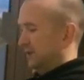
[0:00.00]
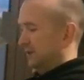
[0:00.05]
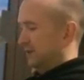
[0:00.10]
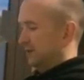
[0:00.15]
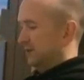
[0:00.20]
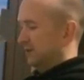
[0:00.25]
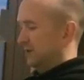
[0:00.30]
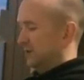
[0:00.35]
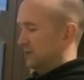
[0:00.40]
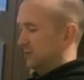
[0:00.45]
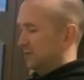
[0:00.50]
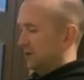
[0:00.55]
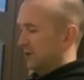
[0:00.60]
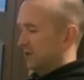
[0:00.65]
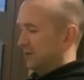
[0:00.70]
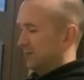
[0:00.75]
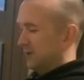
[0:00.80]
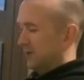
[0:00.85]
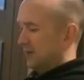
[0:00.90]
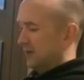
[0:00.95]
don't need to worry
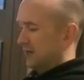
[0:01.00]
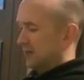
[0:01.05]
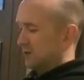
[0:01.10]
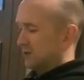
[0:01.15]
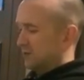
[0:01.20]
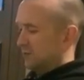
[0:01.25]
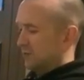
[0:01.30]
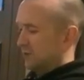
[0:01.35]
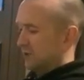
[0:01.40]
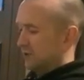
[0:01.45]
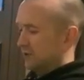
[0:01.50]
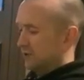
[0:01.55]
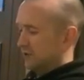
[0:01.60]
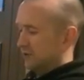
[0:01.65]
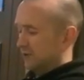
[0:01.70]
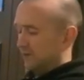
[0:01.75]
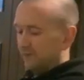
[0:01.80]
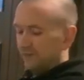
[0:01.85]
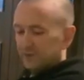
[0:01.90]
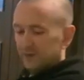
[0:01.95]
about that so much.
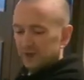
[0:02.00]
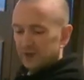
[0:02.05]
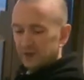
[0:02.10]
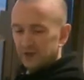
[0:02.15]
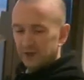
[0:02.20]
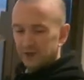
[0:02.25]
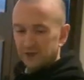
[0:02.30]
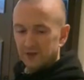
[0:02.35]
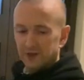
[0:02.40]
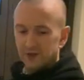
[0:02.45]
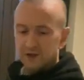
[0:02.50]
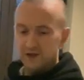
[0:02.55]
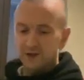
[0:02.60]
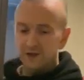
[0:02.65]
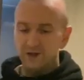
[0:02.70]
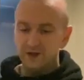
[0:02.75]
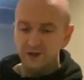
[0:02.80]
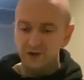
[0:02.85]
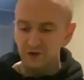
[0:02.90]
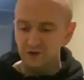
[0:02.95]

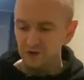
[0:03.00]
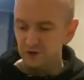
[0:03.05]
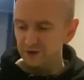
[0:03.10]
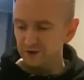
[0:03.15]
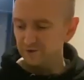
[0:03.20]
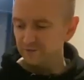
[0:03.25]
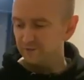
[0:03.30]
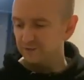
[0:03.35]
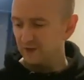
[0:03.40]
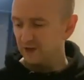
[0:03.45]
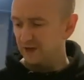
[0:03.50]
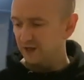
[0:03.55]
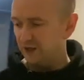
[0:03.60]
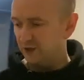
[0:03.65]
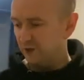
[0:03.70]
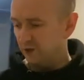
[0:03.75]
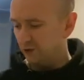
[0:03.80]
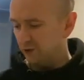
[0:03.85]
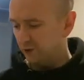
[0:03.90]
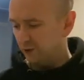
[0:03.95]
Just got the
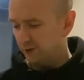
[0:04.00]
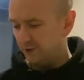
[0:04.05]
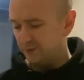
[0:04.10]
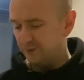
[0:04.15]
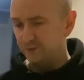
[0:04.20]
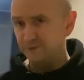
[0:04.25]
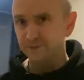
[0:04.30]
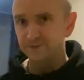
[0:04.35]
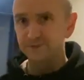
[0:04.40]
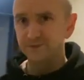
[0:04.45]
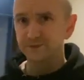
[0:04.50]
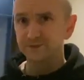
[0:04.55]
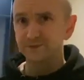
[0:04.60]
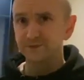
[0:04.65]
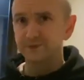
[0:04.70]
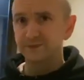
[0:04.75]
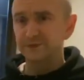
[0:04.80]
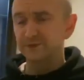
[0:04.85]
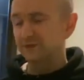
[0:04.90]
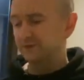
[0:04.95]
final
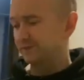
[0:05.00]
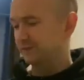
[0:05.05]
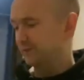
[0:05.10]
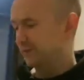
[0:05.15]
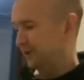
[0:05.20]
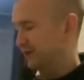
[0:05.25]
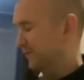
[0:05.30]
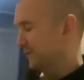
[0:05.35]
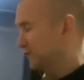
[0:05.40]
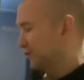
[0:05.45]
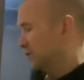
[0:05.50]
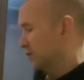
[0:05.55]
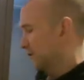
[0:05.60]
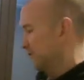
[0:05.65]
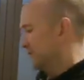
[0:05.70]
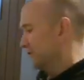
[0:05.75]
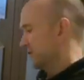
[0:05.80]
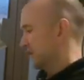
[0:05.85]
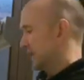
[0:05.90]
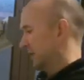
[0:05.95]
bit of soft
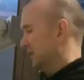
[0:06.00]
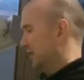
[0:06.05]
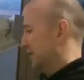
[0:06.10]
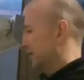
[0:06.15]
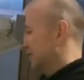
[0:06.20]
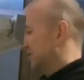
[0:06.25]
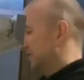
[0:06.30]
salad on the